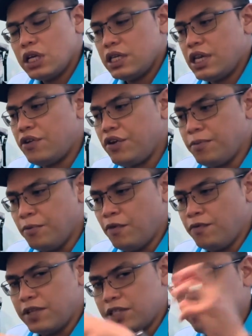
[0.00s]
they
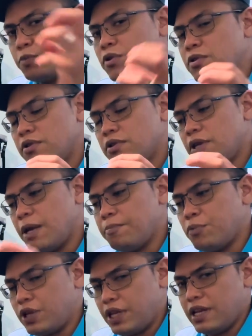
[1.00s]
remove the spool and
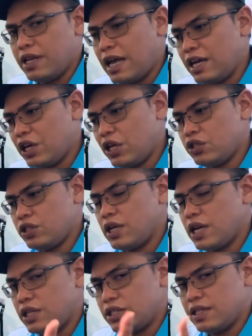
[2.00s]
put in the luggage
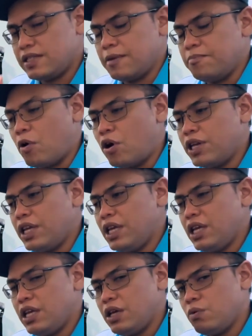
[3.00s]
and just the
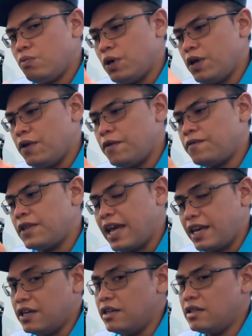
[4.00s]
body with the
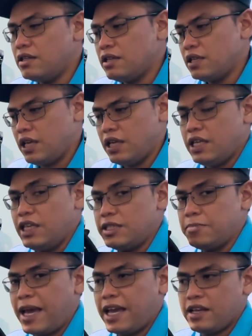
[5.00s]
handle in this
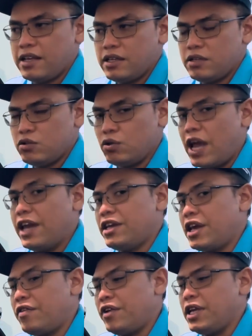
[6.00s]
bag to hand
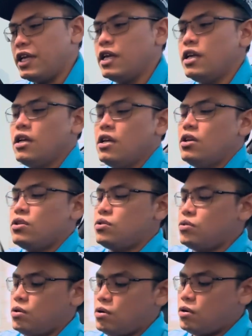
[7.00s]
carry
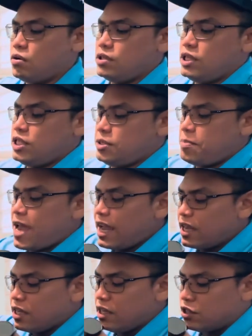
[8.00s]
so this
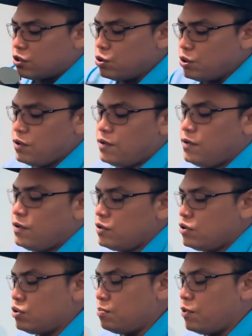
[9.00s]
bag is good
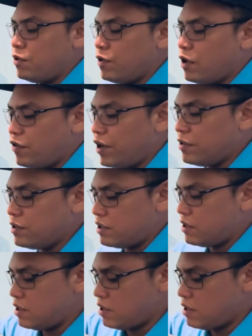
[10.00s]
to put your reels.